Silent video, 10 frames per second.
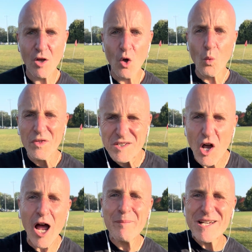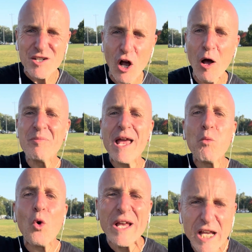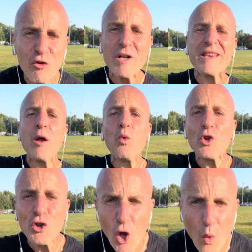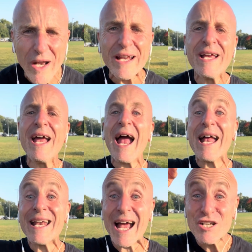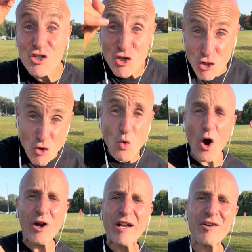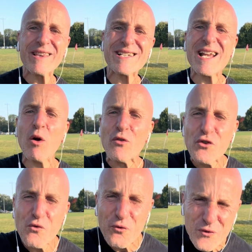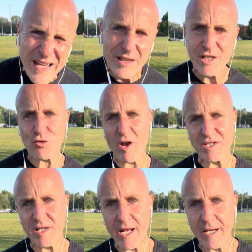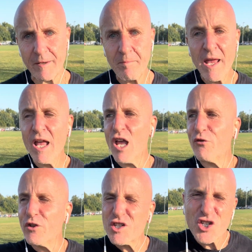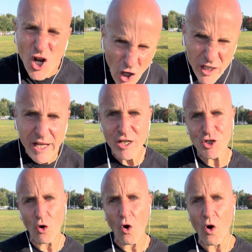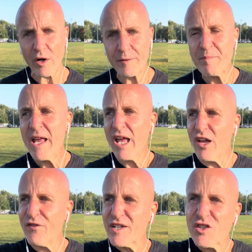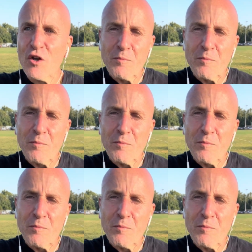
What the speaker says: when the time has come, they will hear it, they will know it. And as you are hearing this now, if you feel it's resonating, if it's tugging at your heart, if it's